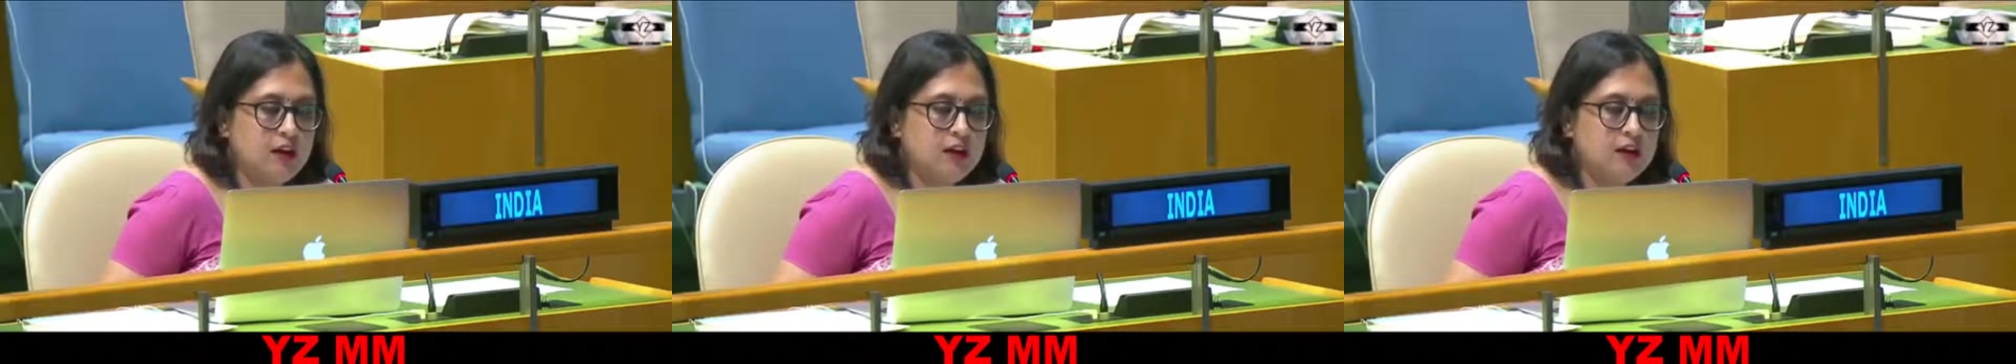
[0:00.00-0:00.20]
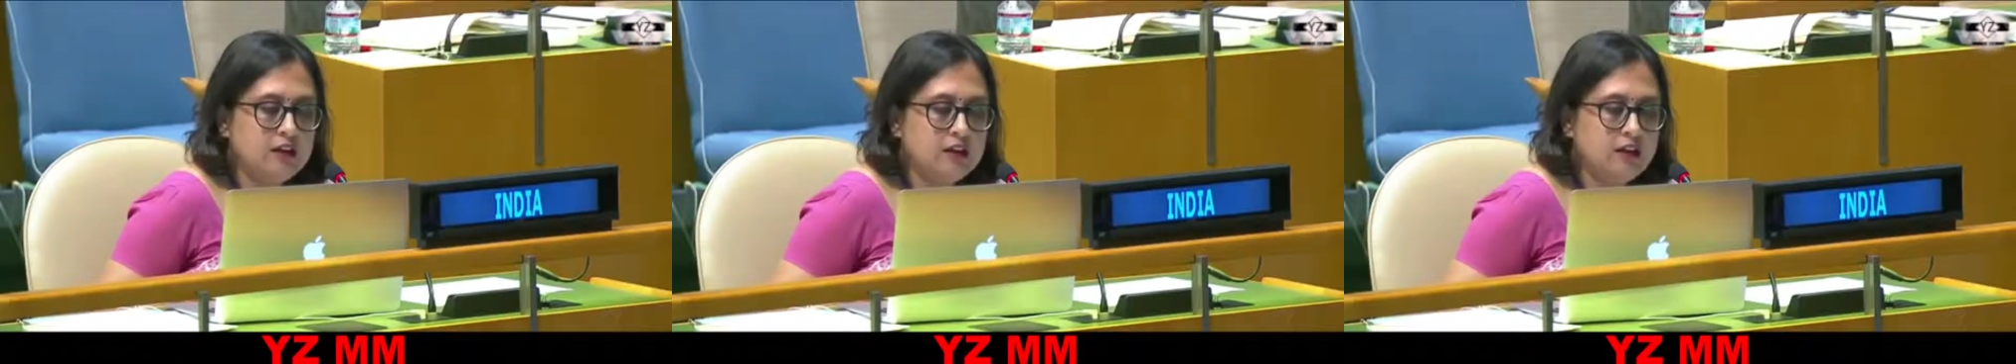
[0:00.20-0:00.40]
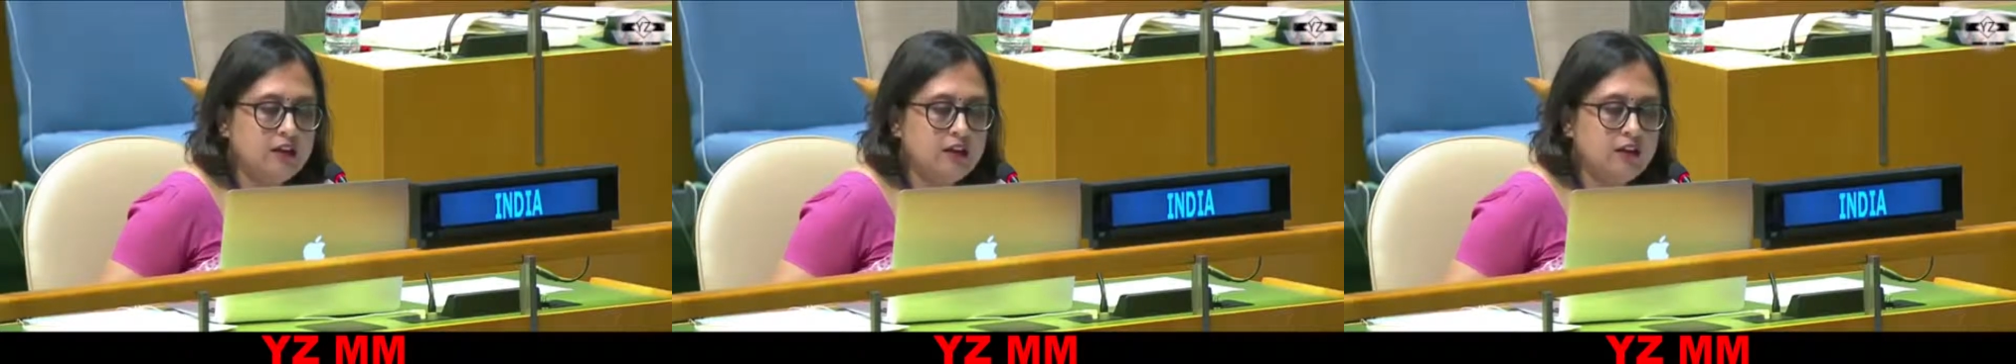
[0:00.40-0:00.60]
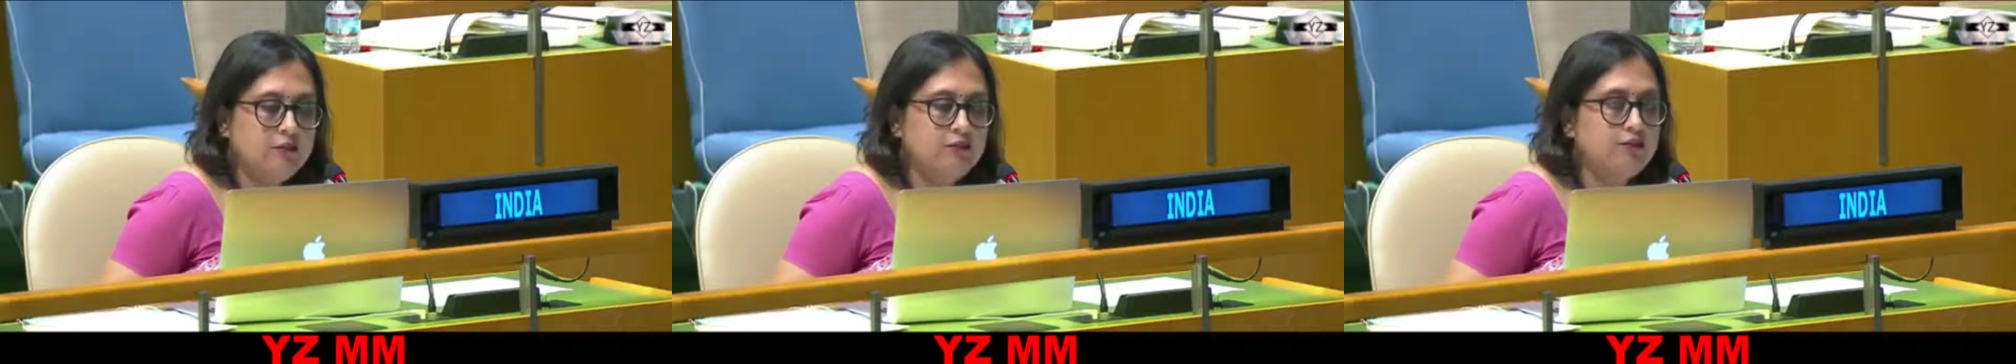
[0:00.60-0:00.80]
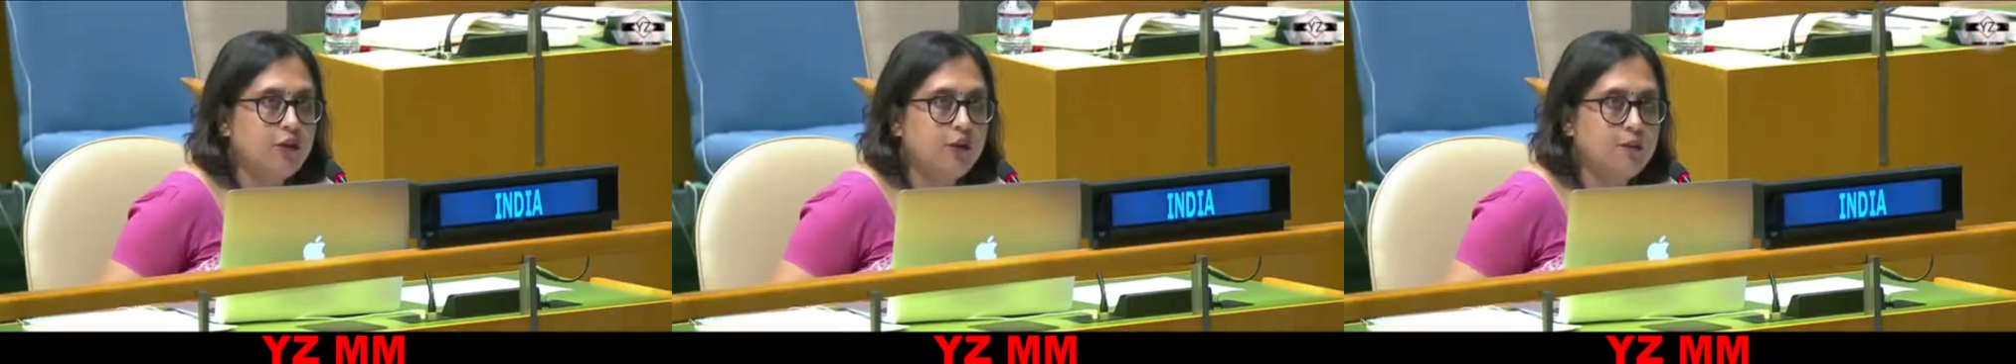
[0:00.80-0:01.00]
a girl
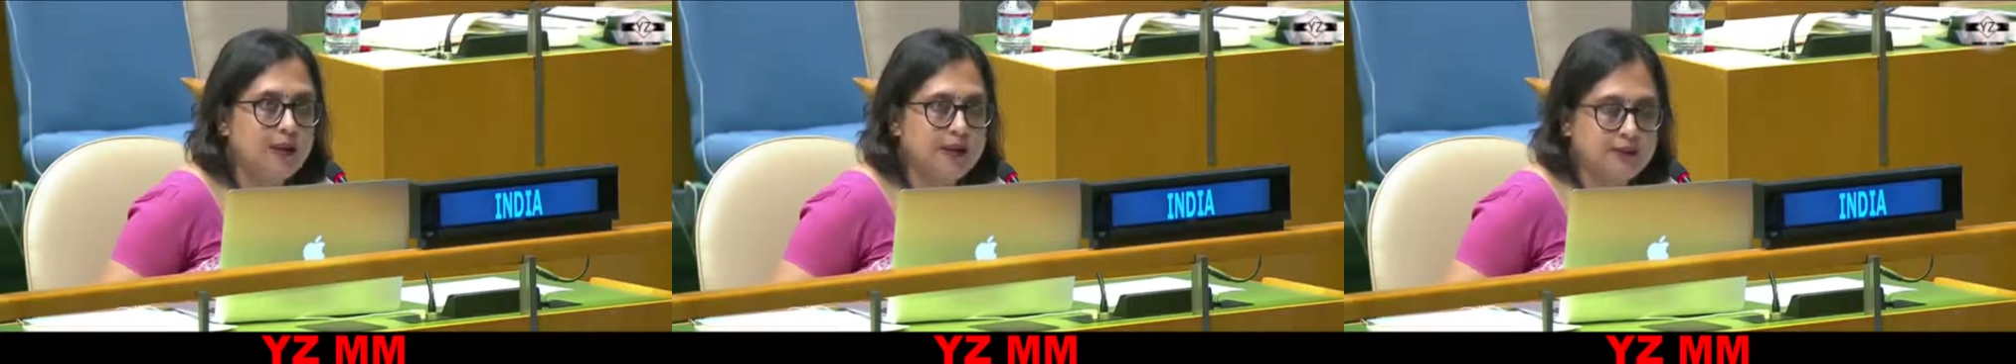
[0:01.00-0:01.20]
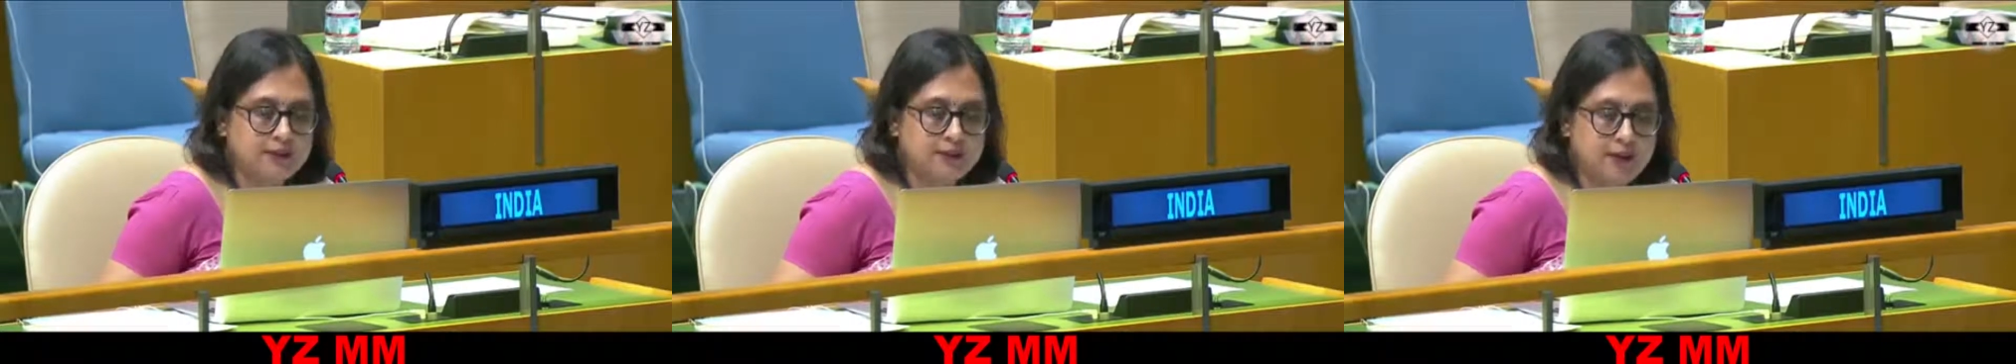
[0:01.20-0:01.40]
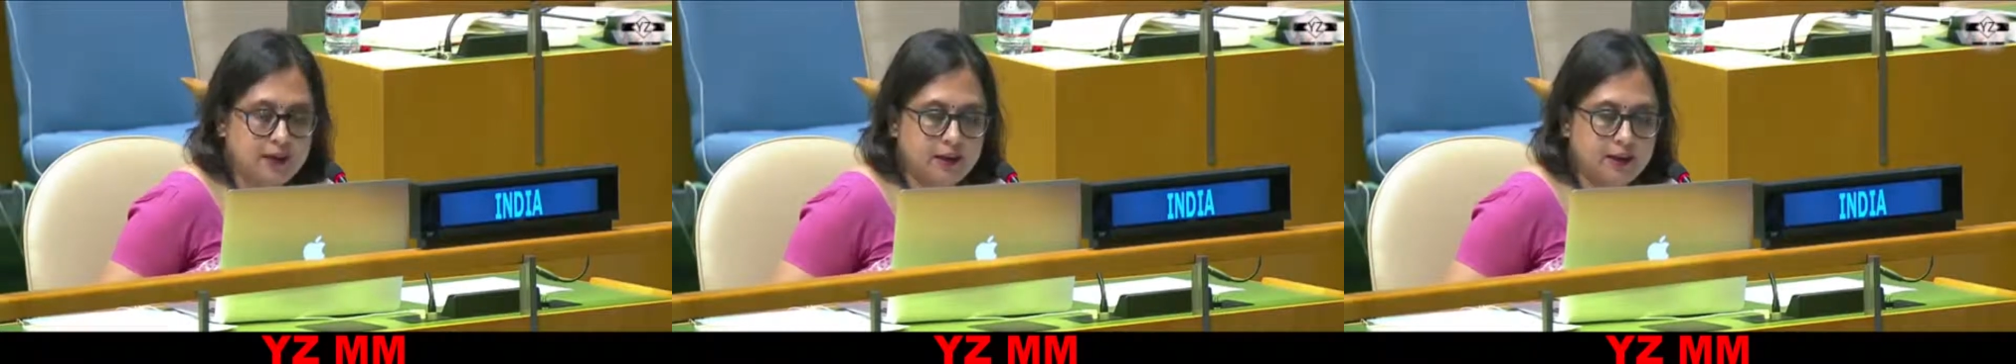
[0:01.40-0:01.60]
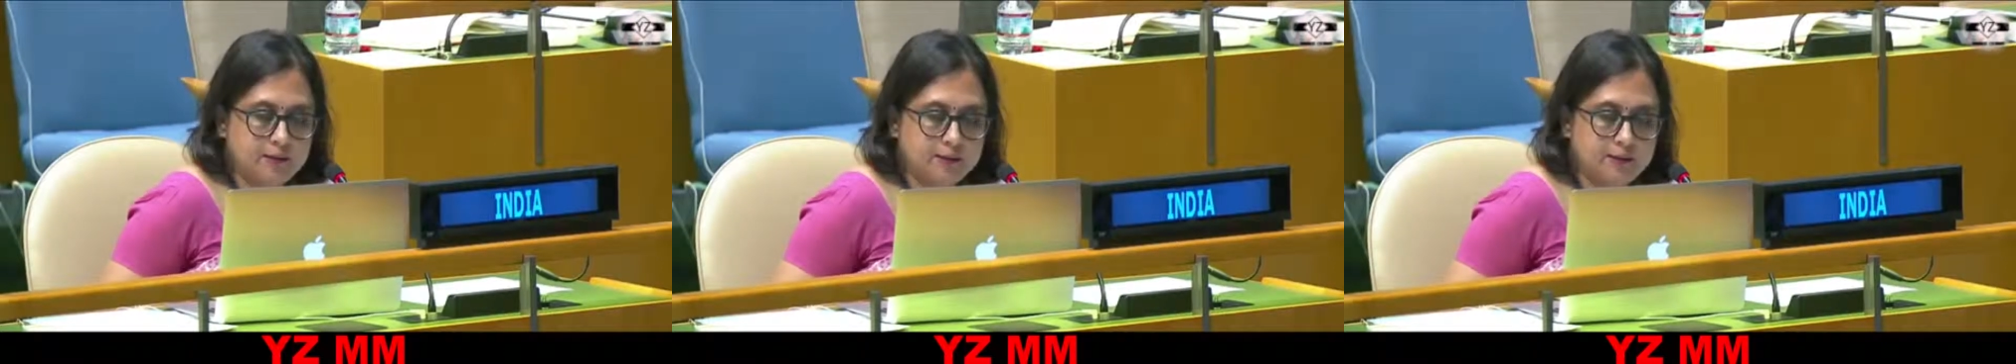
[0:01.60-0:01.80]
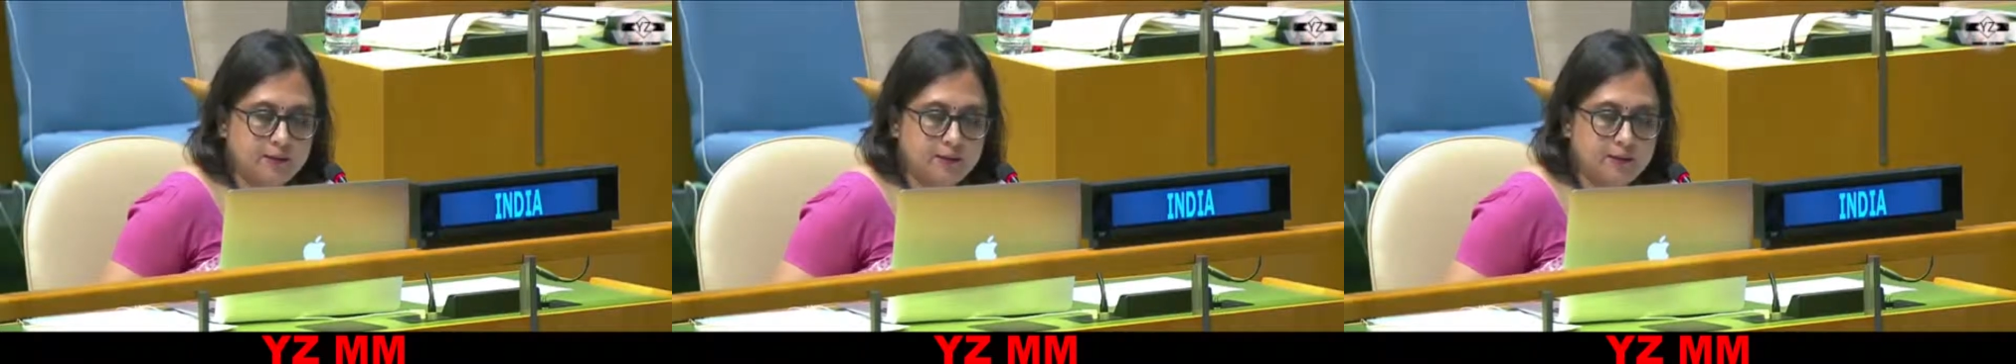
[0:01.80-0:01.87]
from Palestine.